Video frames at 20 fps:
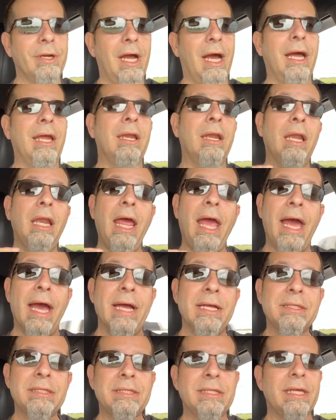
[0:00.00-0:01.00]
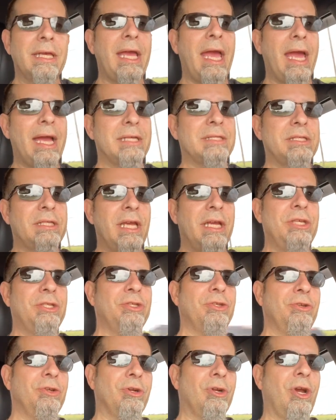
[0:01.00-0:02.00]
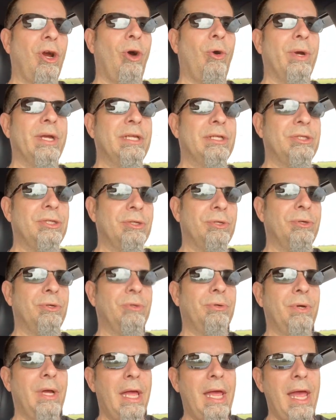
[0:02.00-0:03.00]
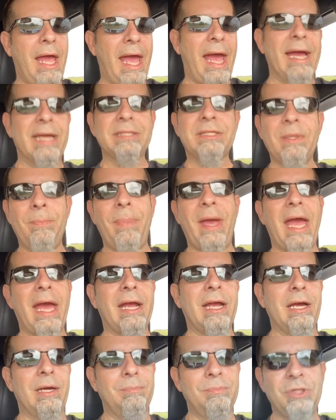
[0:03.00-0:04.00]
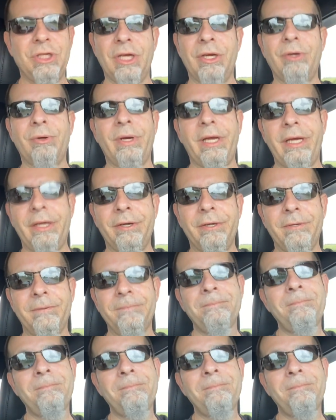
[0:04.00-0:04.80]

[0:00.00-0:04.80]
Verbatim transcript: unless the gas station you're going to has a backup generator,